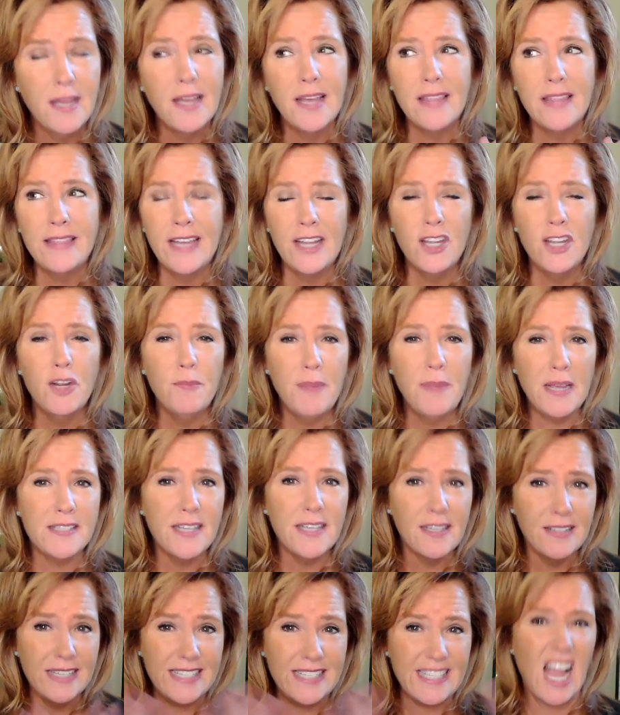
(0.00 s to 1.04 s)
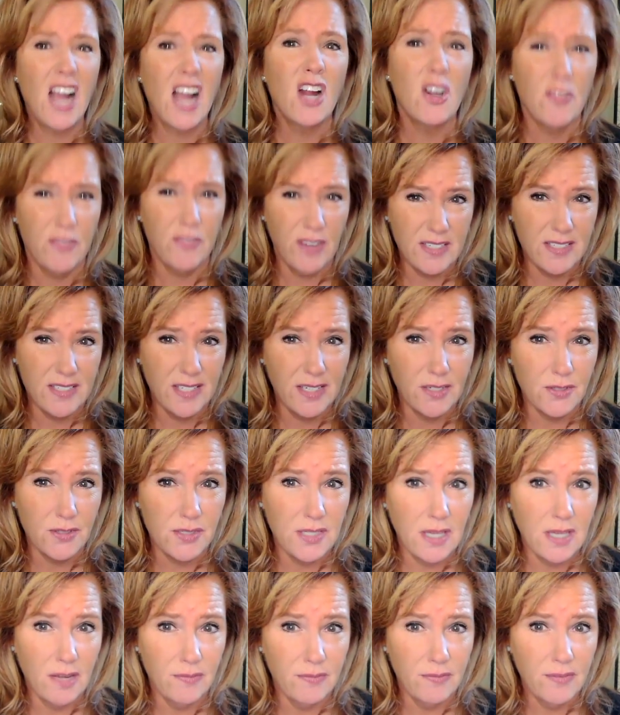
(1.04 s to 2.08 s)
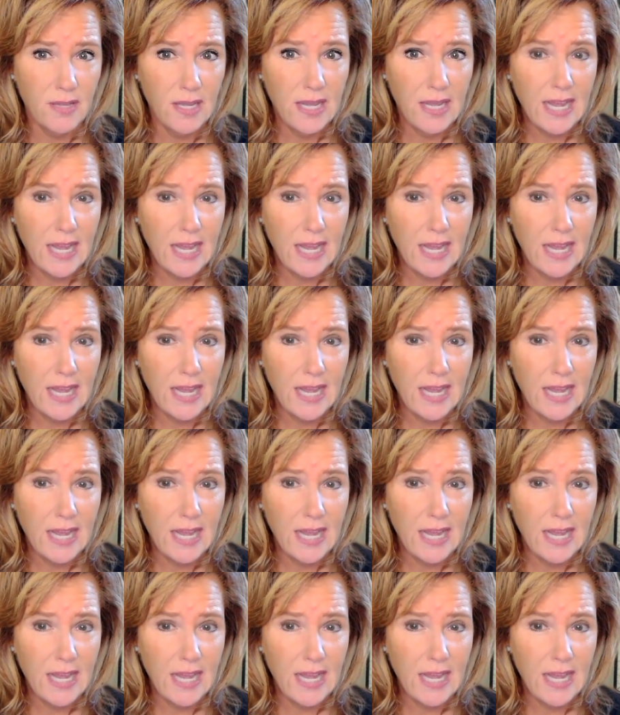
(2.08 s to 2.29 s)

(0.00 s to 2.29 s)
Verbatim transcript: Then you're basically sacrificing yourself.